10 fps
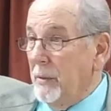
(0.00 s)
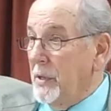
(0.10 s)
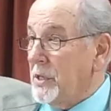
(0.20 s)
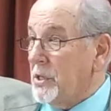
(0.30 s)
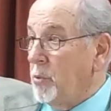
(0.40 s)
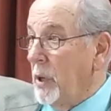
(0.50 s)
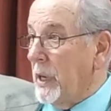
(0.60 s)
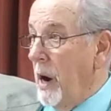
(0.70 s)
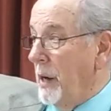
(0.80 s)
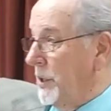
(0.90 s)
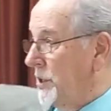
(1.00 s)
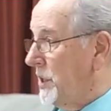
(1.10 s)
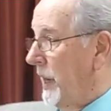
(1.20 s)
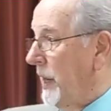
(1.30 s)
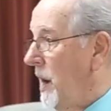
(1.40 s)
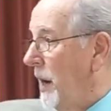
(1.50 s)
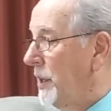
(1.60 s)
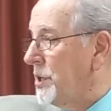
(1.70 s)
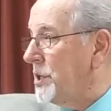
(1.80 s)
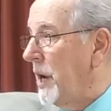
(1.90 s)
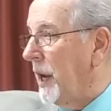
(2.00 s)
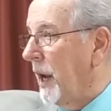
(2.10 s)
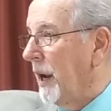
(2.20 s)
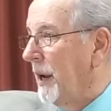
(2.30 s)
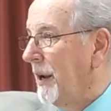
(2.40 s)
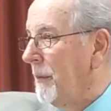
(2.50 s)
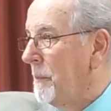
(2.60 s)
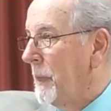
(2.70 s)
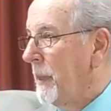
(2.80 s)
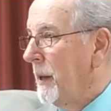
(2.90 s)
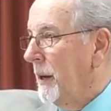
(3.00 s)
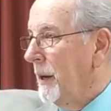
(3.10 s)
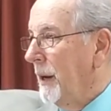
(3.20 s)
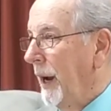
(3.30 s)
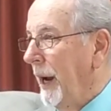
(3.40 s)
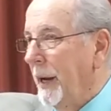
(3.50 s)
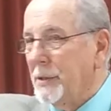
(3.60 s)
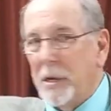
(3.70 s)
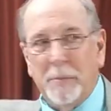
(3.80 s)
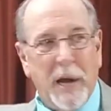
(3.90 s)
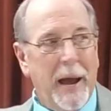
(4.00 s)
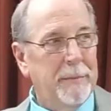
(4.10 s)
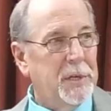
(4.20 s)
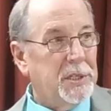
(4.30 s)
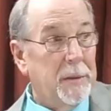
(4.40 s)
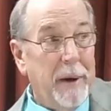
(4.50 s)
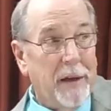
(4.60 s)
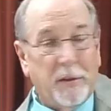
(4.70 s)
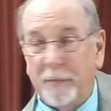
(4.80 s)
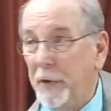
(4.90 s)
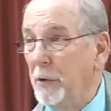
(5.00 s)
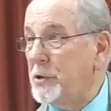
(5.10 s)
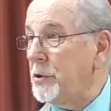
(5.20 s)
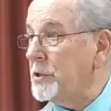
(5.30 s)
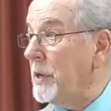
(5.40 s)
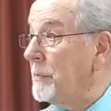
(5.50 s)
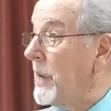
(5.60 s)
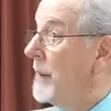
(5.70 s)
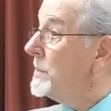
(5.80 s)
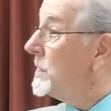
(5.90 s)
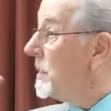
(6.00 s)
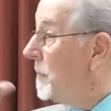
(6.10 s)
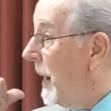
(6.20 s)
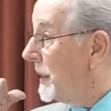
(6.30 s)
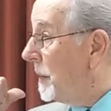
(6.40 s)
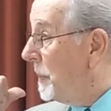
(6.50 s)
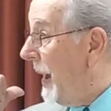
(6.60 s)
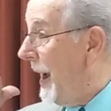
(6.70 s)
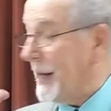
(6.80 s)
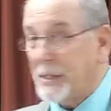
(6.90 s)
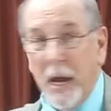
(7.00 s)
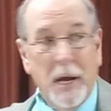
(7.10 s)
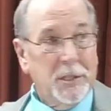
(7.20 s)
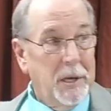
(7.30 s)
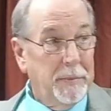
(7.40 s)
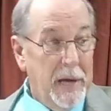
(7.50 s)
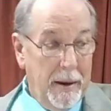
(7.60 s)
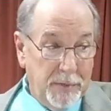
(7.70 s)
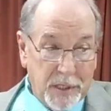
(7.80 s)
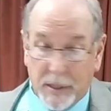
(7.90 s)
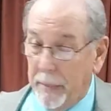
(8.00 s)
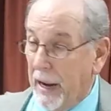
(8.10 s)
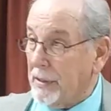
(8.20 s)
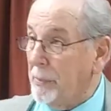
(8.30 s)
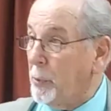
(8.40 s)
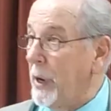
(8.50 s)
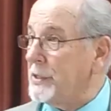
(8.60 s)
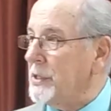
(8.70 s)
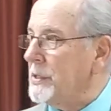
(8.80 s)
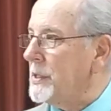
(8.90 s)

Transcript: This is what God is saying. God is saying. And sometimes it's about the future, sometimes it's about the past, sometimes it's about the present.